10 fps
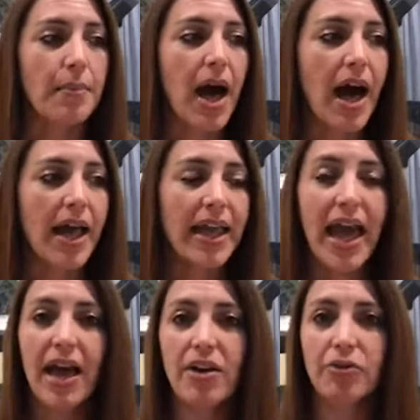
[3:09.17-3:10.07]
I
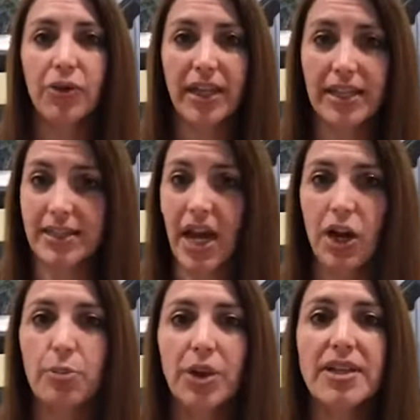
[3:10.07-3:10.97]
have written
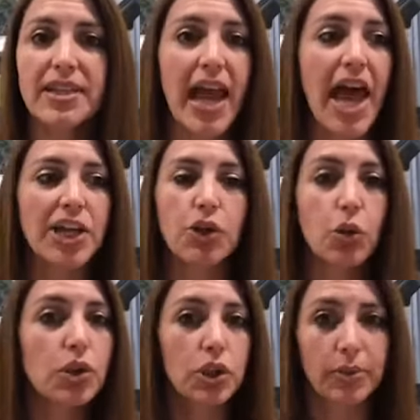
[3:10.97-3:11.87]
entire books and had no
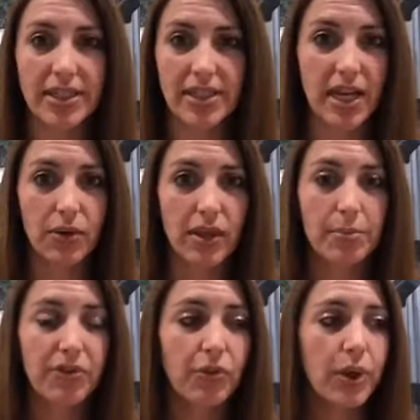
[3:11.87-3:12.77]
clue what to title them
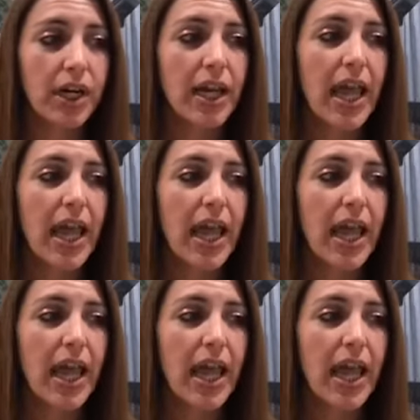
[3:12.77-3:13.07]
before